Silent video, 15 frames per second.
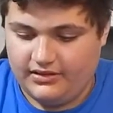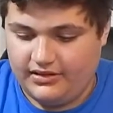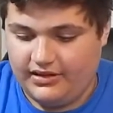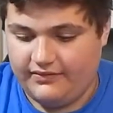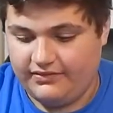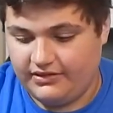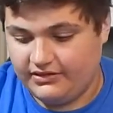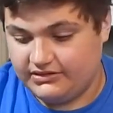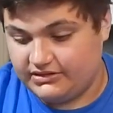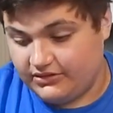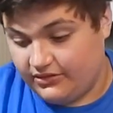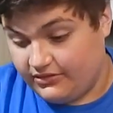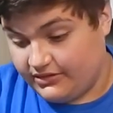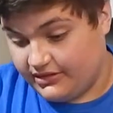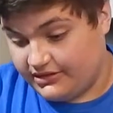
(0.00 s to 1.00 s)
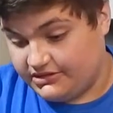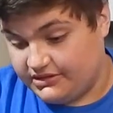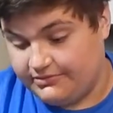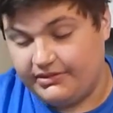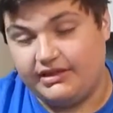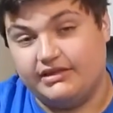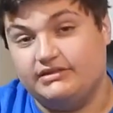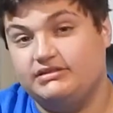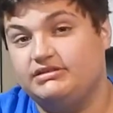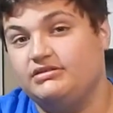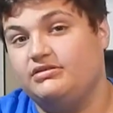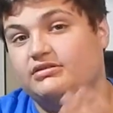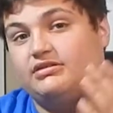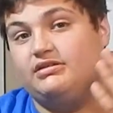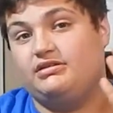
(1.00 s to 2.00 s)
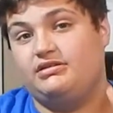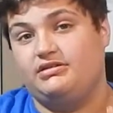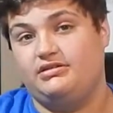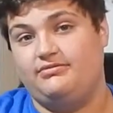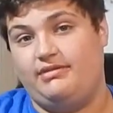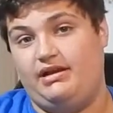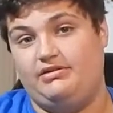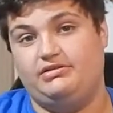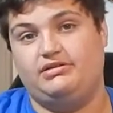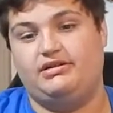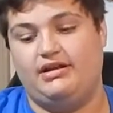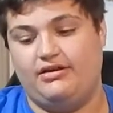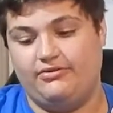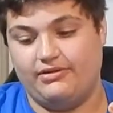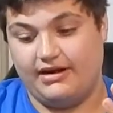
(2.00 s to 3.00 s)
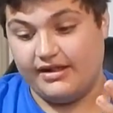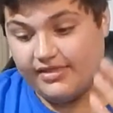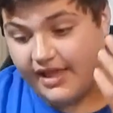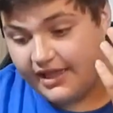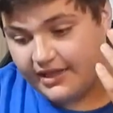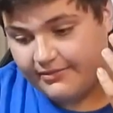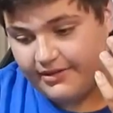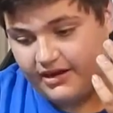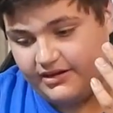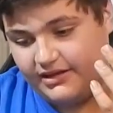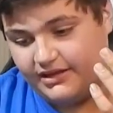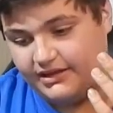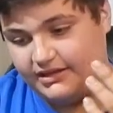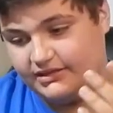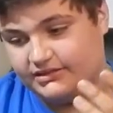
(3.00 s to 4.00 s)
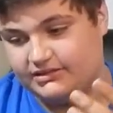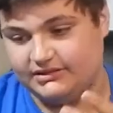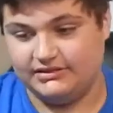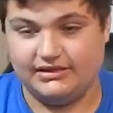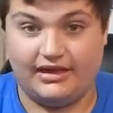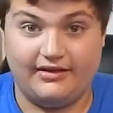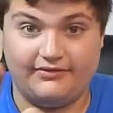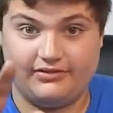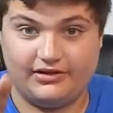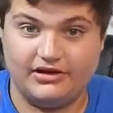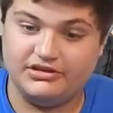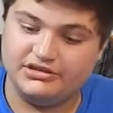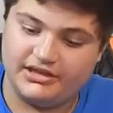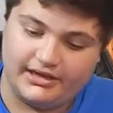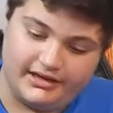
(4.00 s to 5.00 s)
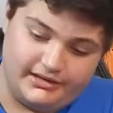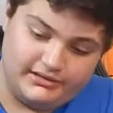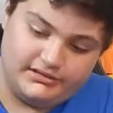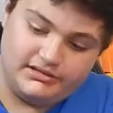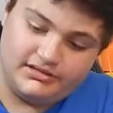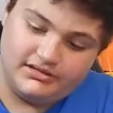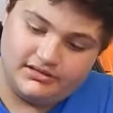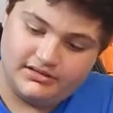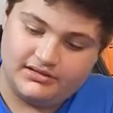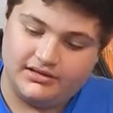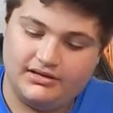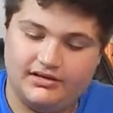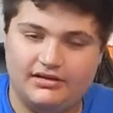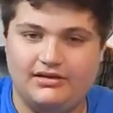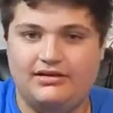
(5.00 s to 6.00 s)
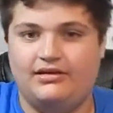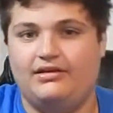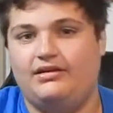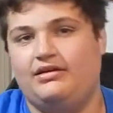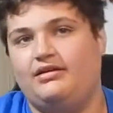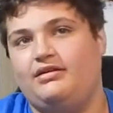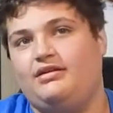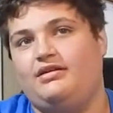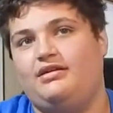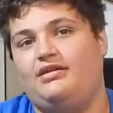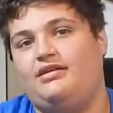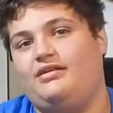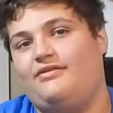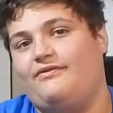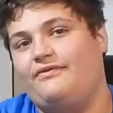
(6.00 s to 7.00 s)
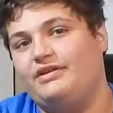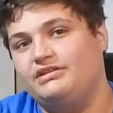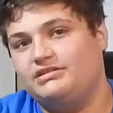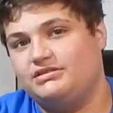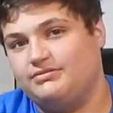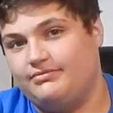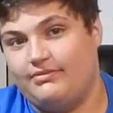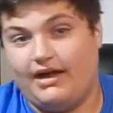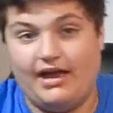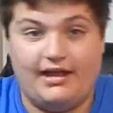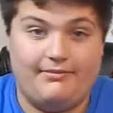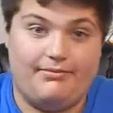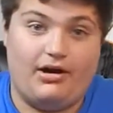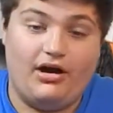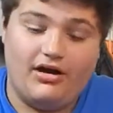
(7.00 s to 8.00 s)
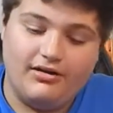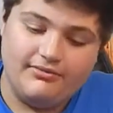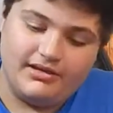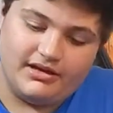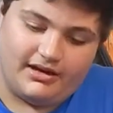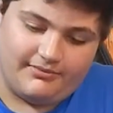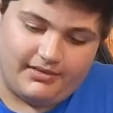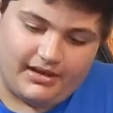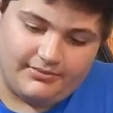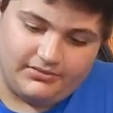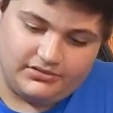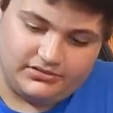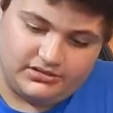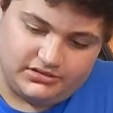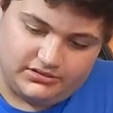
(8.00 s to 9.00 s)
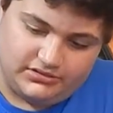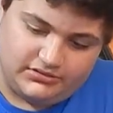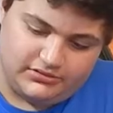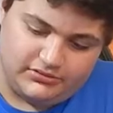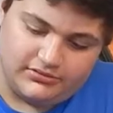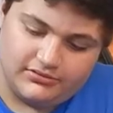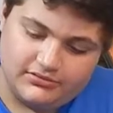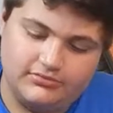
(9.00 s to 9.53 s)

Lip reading: even though it's the only RGB, it's still a good mouse. Now, what I like about it is, since I have large hands, it fits my palm, and I'm able to,